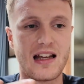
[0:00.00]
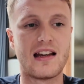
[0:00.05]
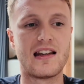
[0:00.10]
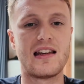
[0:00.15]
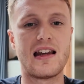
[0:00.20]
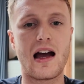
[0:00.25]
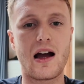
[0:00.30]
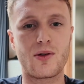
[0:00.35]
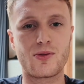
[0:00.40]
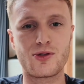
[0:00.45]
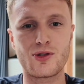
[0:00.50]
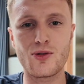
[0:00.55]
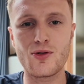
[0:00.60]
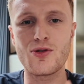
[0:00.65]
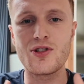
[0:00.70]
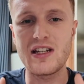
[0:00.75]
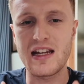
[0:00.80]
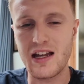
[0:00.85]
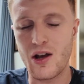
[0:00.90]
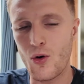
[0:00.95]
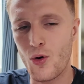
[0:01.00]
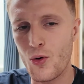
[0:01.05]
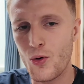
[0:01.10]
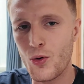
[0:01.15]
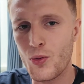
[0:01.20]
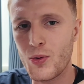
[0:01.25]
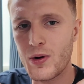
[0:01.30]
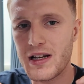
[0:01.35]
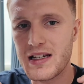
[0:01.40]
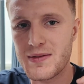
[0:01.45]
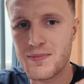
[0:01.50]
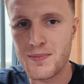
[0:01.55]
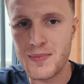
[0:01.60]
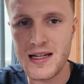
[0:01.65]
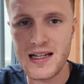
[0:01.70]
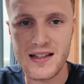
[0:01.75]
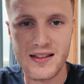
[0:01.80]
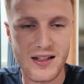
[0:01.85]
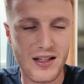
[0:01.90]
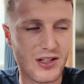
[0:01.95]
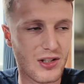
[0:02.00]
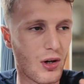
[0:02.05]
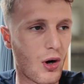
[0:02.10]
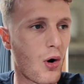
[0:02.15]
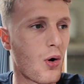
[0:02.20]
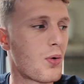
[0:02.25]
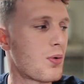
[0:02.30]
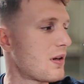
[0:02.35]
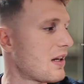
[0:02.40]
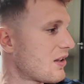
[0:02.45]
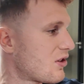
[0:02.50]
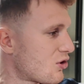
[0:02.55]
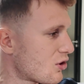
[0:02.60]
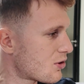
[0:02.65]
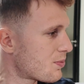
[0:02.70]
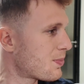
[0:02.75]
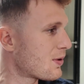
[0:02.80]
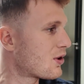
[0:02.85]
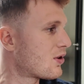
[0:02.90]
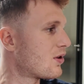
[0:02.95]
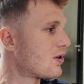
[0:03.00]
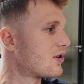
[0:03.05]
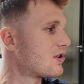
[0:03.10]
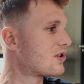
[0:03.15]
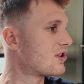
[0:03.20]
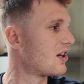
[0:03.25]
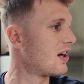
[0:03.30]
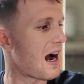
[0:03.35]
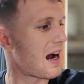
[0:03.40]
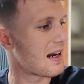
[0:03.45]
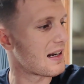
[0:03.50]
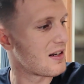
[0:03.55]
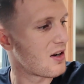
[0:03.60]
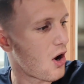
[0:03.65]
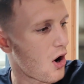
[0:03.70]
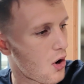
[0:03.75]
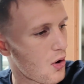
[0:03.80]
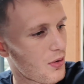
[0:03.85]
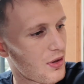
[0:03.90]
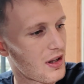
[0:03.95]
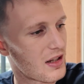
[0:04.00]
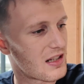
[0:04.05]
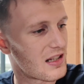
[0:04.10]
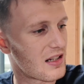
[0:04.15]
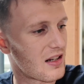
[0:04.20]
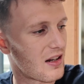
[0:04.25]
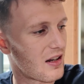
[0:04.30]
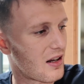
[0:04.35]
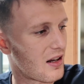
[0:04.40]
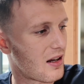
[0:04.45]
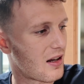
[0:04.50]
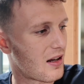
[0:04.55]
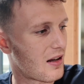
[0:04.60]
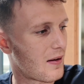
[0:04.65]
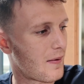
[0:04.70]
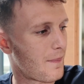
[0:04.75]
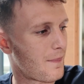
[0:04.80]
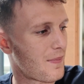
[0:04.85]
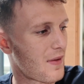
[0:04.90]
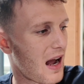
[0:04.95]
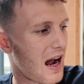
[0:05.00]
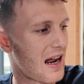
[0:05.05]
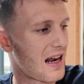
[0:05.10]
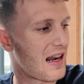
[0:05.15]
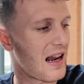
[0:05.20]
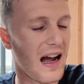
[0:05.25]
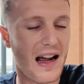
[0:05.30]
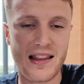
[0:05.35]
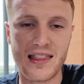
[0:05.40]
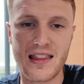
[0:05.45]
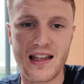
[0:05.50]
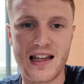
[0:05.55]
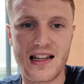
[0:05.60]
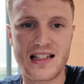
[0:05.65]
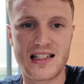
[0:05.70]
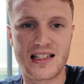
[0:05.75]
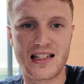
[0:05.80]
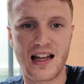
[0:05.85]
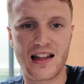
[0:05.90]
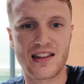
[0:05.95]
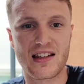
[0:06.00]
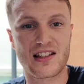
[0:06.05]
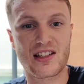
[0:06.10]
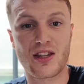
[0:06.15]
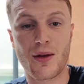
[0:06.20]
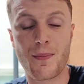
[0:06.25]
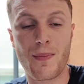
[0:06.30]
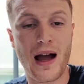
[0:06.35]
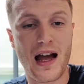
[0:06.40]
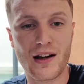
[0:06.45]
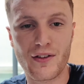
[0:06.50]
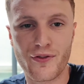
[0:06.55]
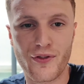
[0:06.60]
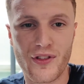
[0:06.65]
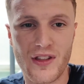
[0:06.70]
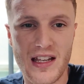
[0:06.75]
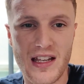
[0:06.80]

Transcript: Now, does it always mean that, oh, just because I know that I like this and there's demand for